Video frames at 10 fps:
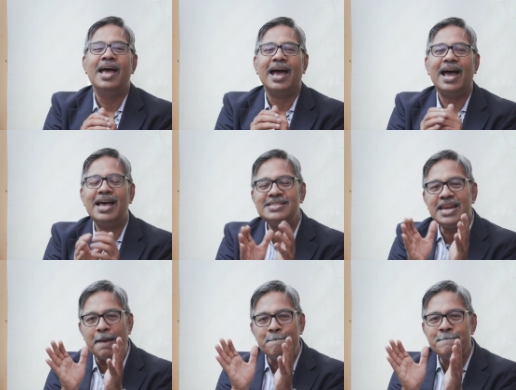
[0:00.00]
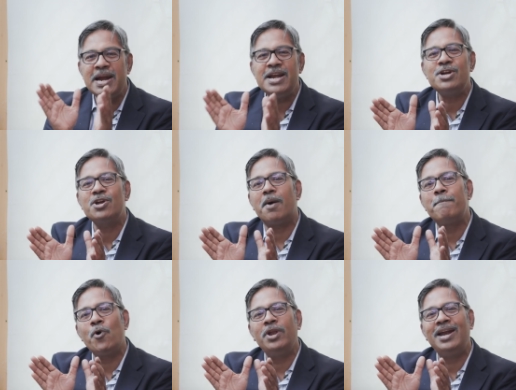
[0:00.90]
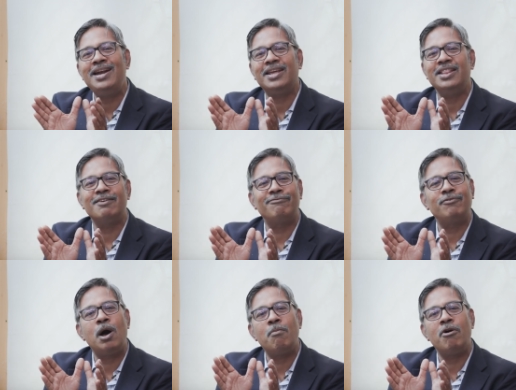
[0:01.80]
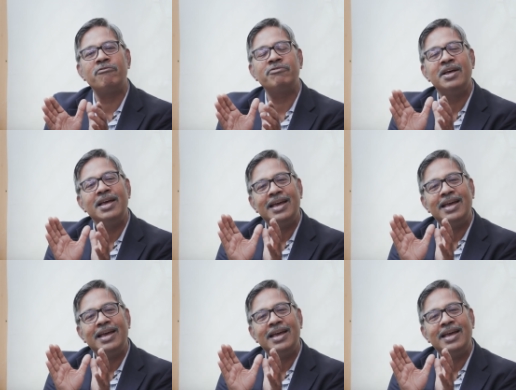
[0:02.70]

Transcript: has an embedded component in the form of